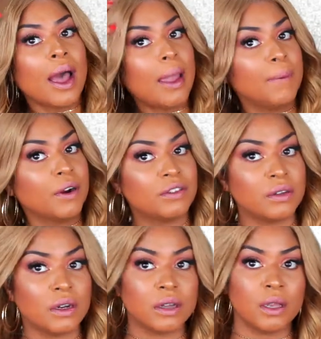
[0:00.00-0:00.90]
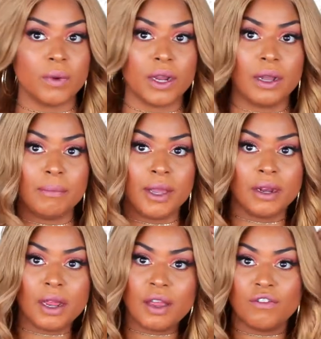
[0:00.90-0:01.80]
I personally
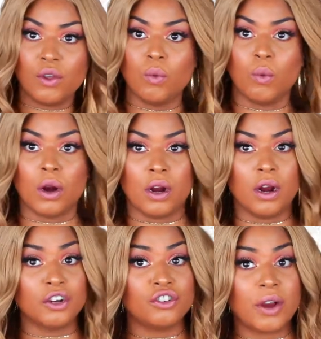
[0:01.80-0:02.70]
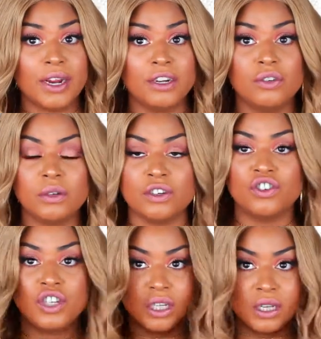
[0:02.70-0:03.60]
recommend, if you are trying to
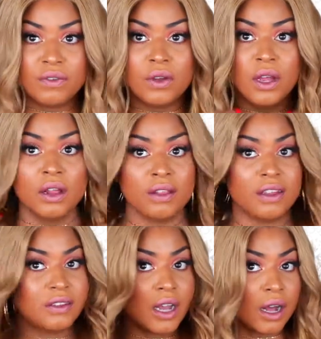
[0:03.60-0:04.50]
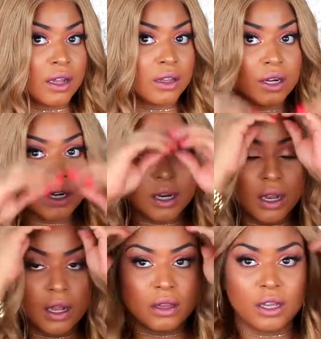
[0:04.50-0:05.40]
achieve this color,
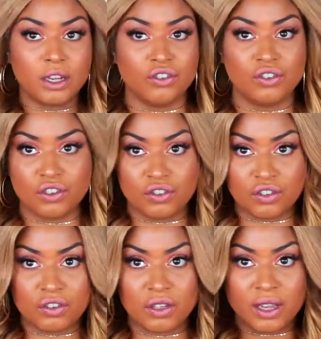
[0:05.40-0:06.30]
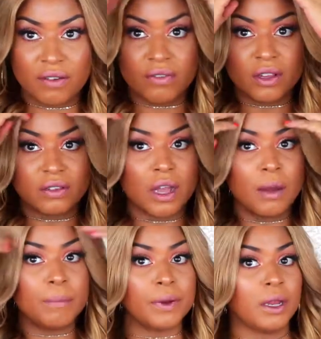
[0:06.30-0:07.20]
that you should just give this
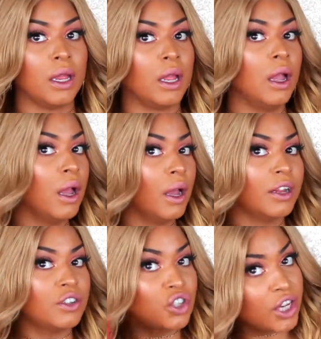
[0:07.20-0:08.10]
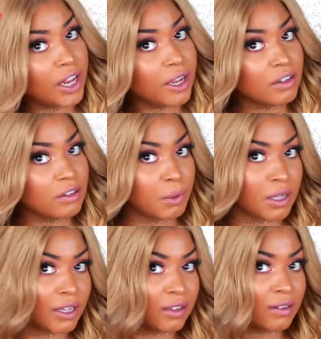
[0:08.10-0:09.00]
company a chance,
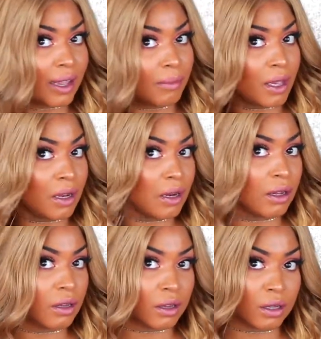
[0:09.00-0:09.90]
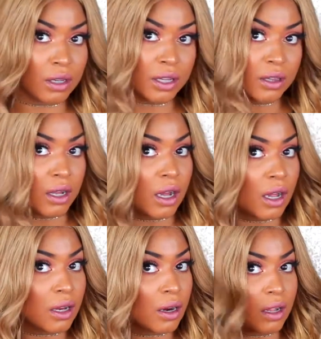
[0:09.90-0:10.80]
because I mean, look at the
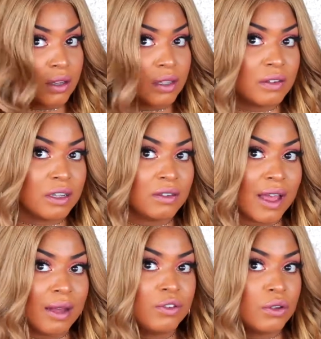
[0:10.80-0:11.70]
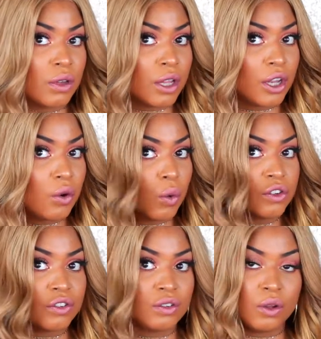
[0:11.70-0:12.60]
color on this. It's absolutely
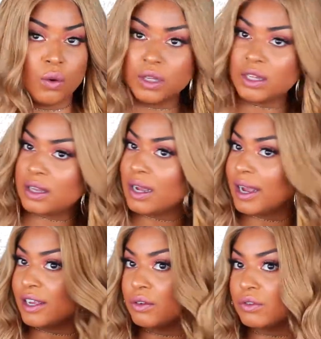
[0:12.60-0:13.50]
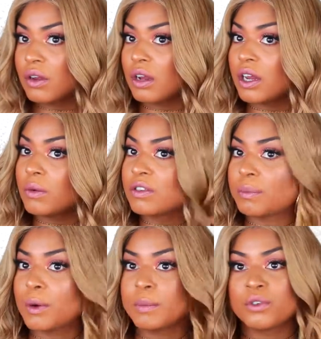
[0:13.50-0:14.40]
gorgeous. The only thing I used on it was
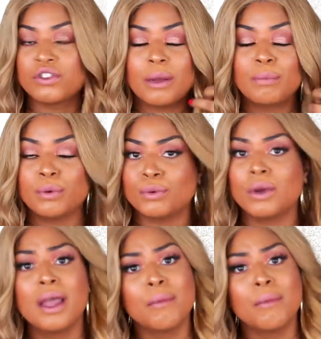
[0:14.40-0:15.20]
a purple shampoo.